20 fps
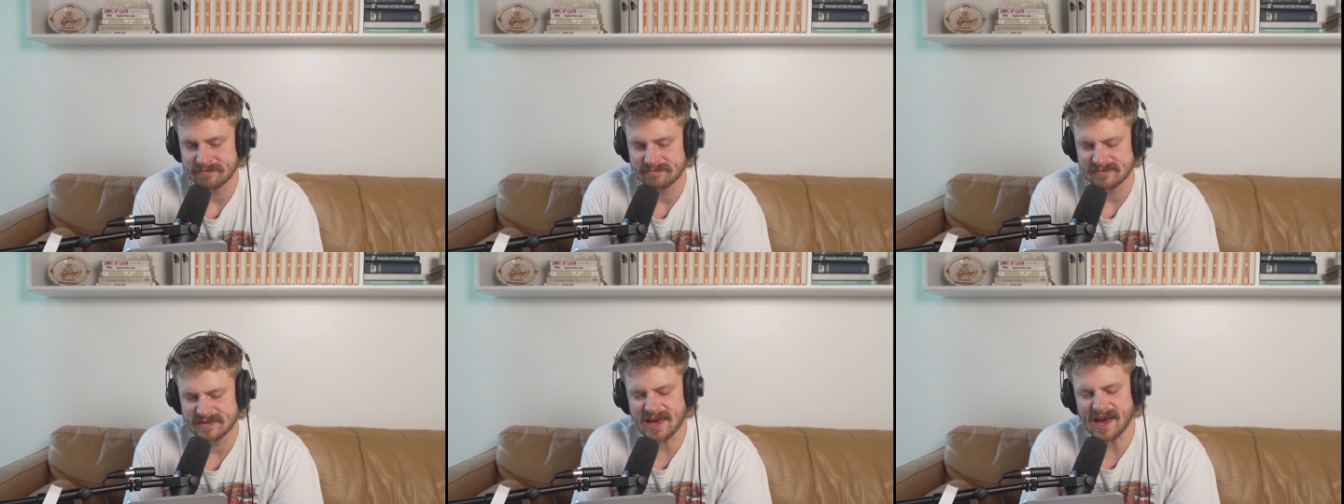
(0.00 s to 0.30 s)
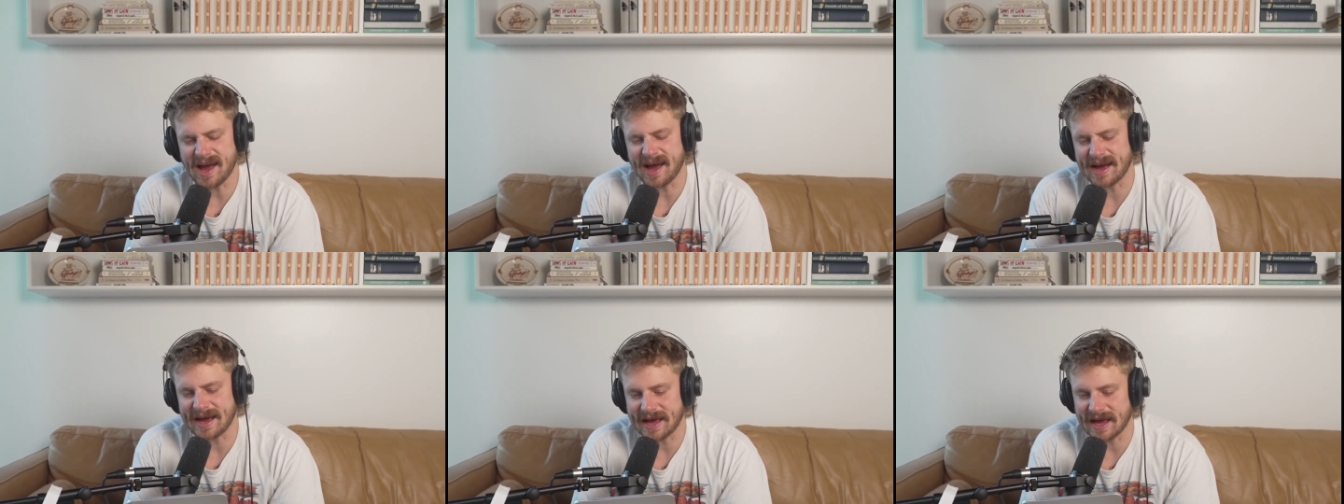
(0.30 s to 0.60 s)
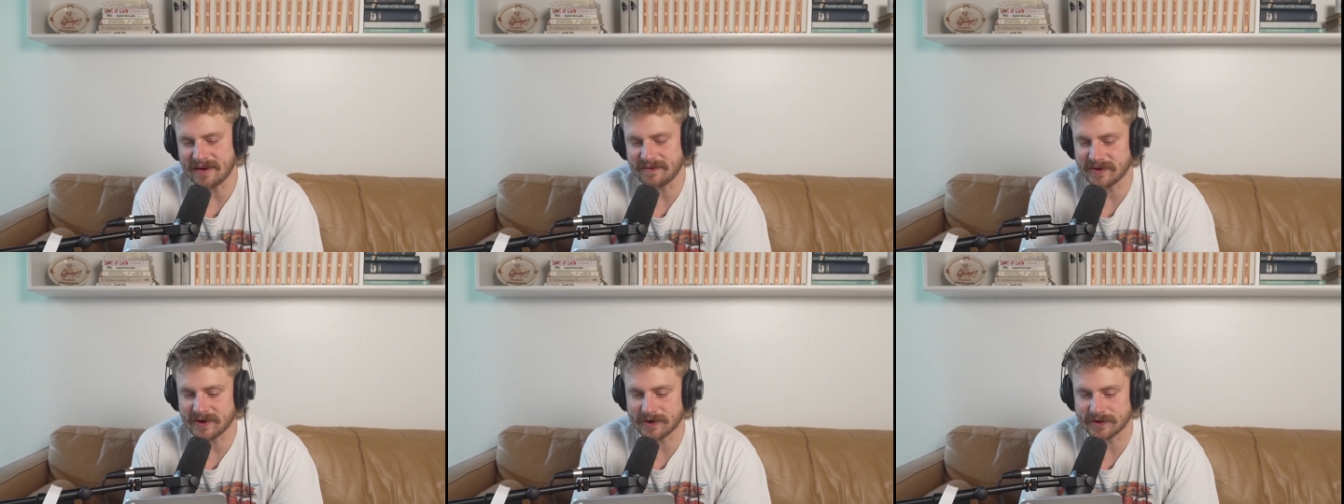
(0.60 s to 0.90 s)
yeah, I
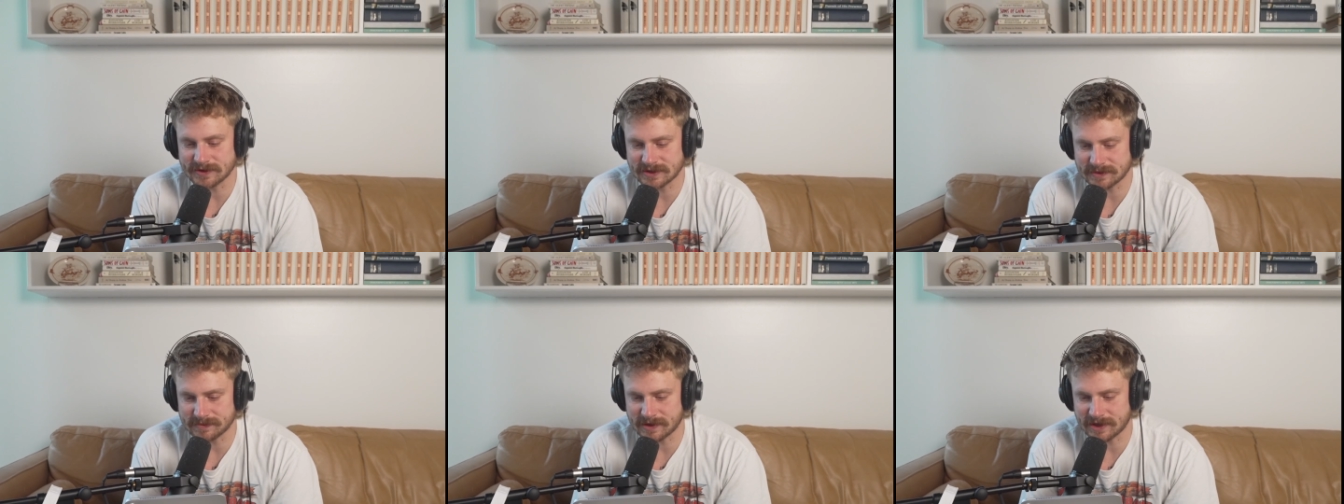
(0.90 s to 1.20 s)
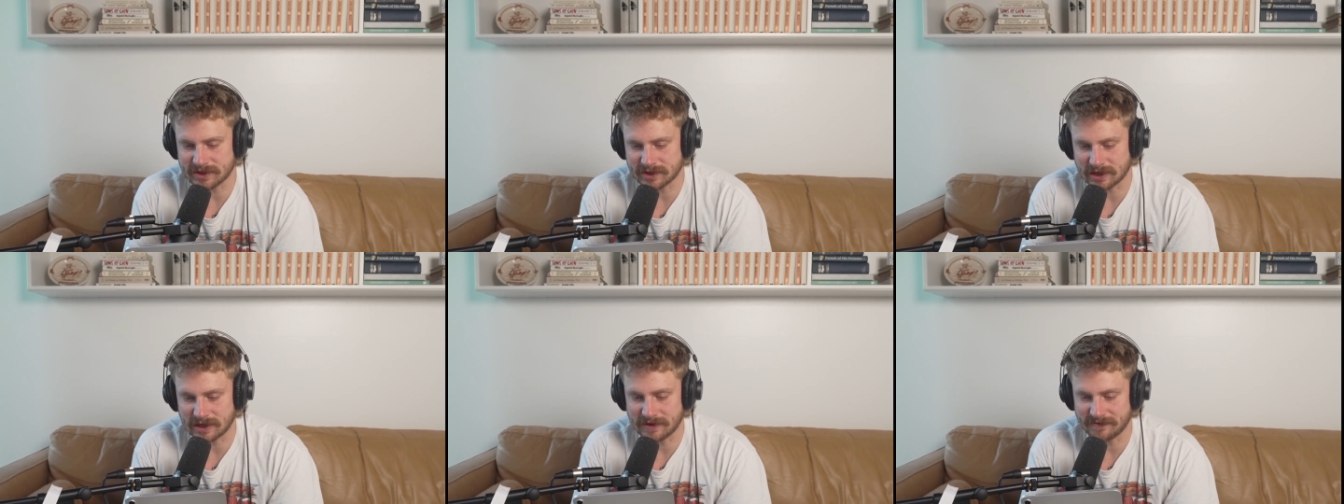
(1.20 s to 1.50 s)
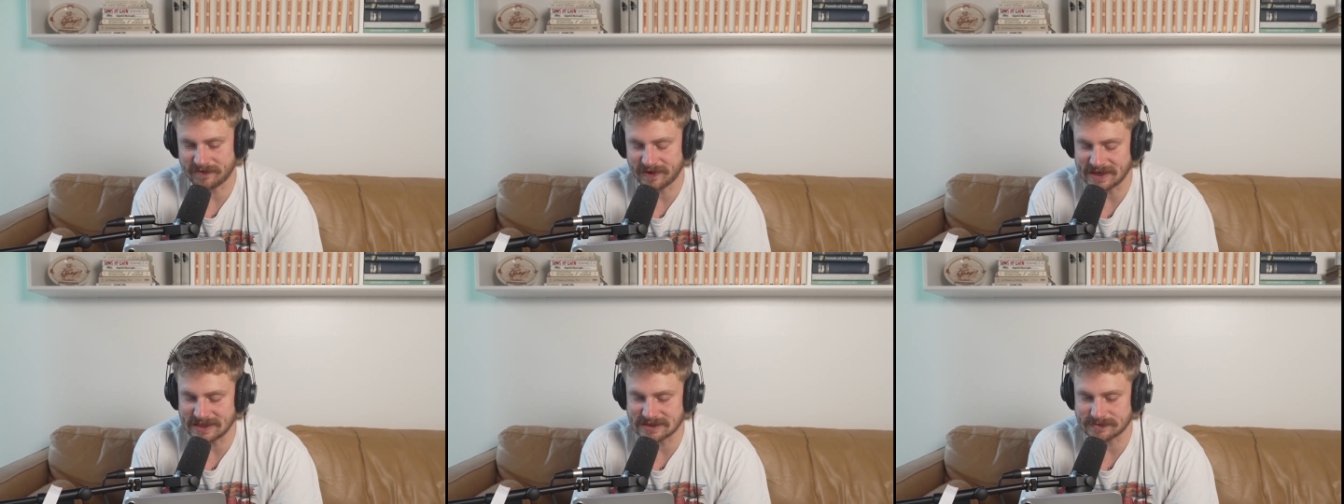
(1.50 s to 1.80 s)
have your older brother on
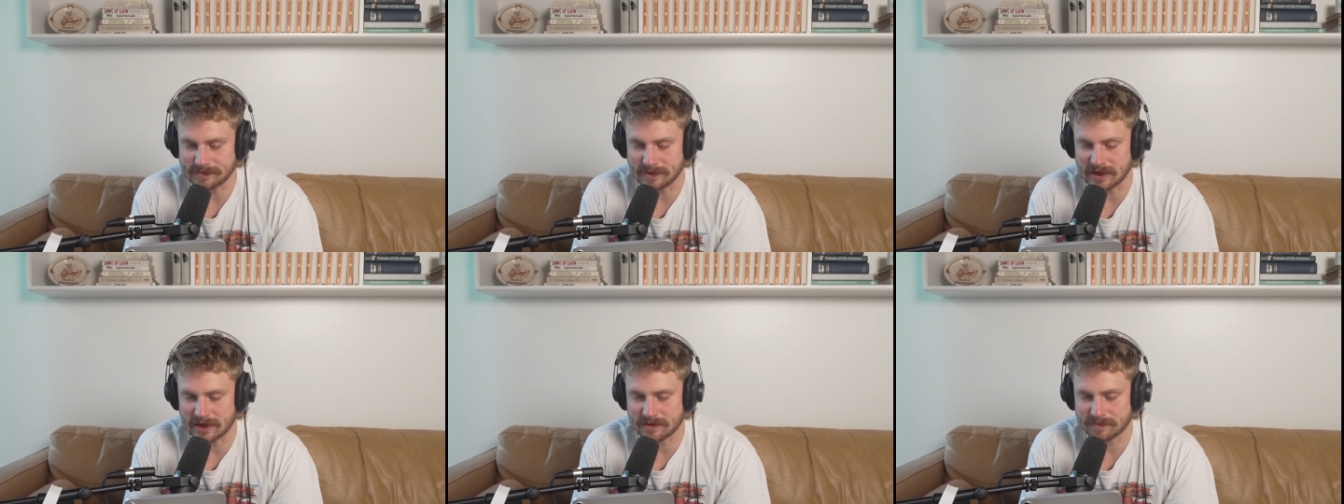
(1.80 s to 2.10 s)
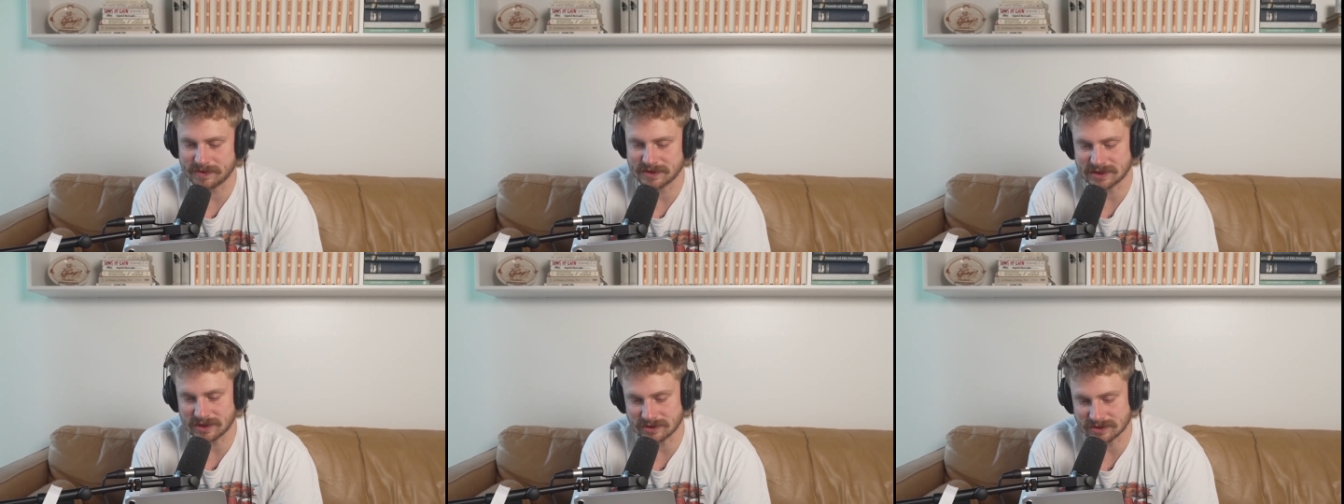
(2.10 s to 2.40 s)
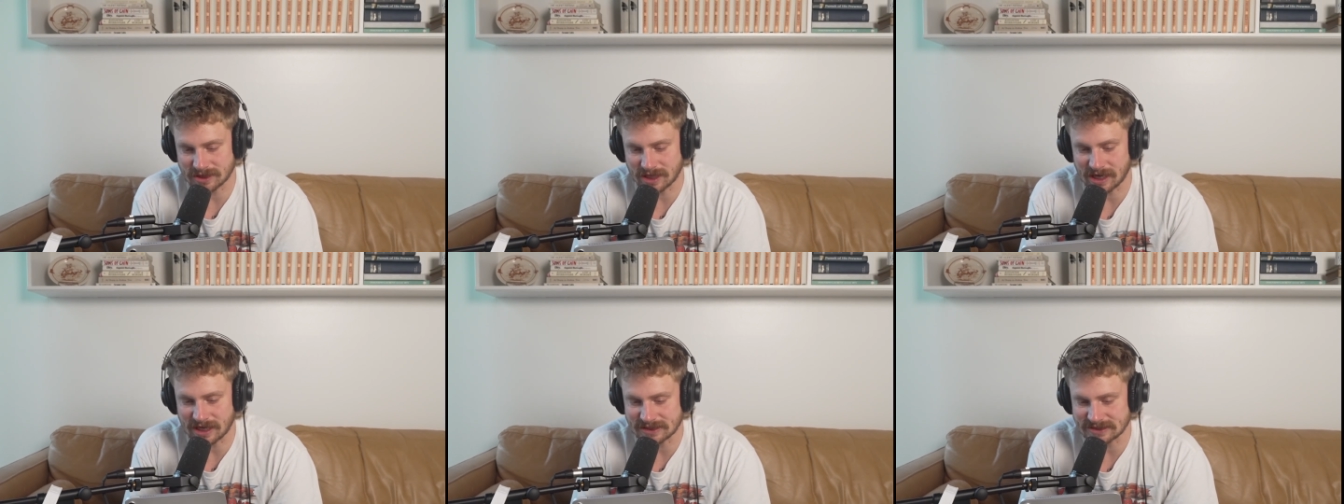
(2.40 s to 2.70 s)
Facebook, but don't
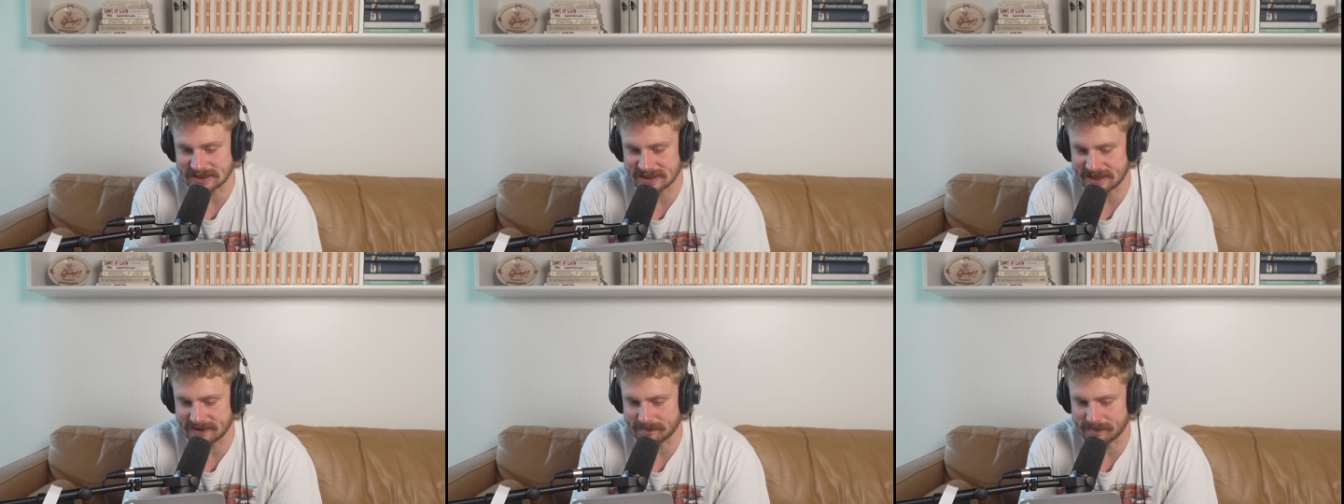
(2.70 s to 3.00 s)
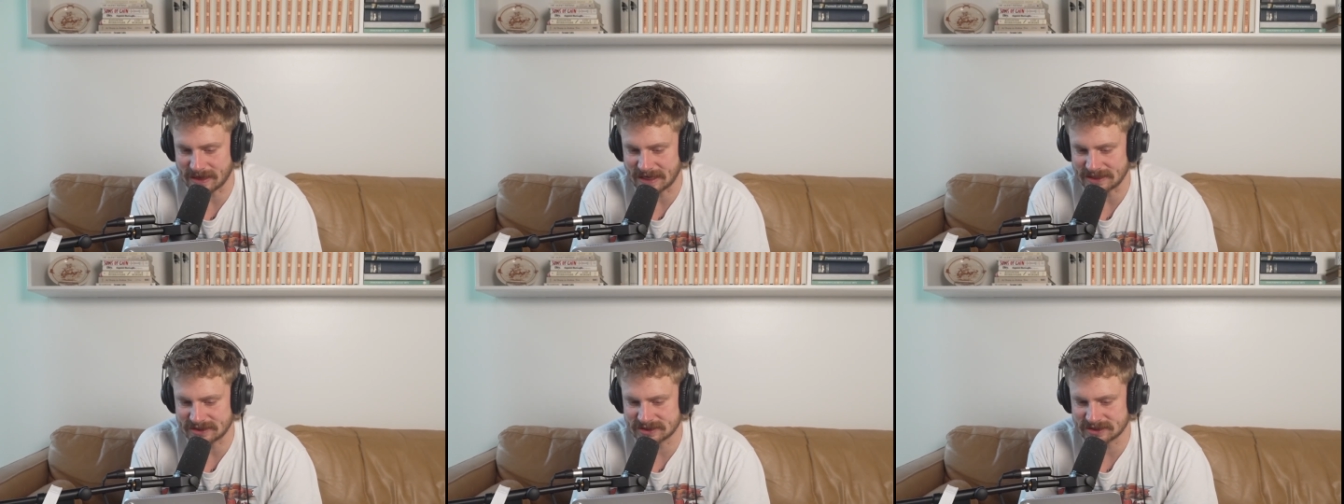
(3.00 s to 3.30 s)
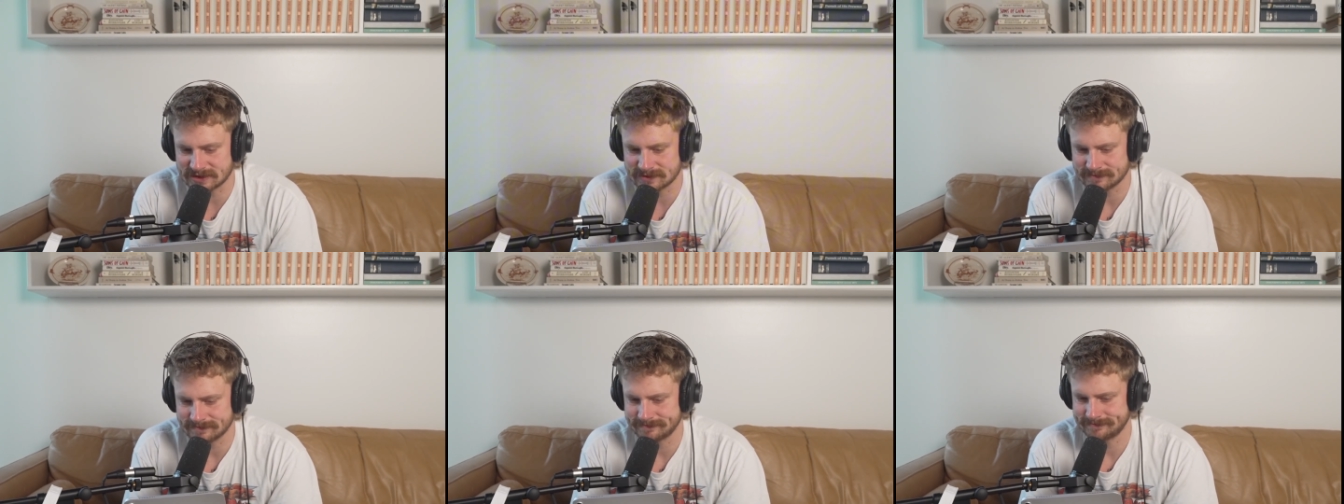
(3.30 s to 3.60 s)
talk to him much.